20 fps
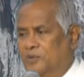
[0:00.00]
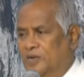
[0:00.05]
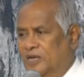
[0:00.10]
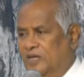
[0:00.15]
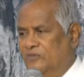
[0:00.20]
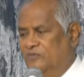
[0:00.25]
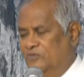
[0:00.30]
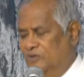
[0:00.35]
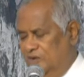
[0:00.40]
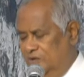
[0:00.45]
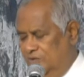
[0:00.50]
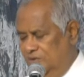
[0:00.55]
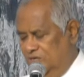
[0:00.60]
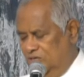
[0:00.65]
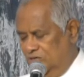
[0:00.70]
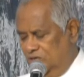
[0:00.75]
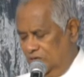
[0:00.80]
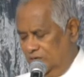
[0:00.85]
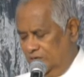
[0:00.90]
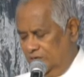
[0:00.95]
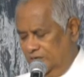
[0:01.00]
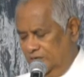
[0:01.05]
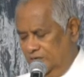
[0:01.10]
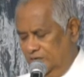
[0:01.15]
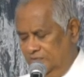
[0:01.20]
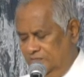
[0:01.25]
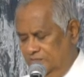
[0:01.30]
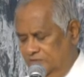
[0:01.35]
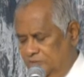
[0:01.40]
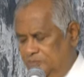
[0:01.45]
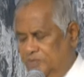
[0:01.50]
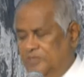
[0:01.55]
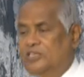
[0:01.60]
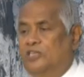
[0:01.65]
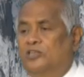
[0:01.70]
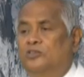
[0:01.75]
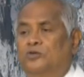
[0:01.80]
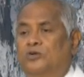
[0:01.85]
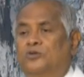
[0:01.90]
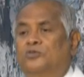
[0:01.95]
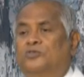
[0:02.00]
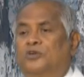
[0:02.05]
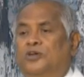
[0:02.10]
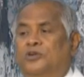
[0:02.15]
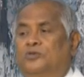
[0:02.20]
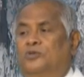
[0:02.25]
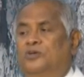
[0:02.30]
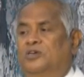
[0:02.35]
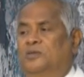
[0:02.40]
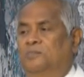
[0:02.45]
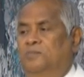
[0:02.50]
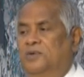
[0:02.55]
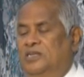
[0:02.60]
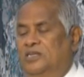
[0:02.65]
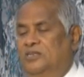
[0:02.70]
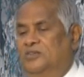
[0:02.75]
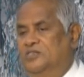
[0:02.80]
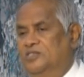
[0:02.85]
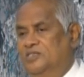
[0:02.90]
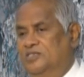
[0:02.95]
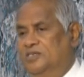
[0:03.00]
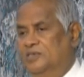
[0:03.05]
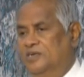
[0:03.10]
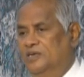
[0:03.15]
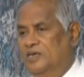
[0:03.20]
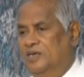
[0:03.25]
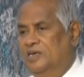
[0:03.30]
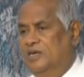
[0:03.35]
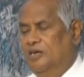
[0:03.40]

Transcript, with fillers: Pray for your children especially those who are doing ministry.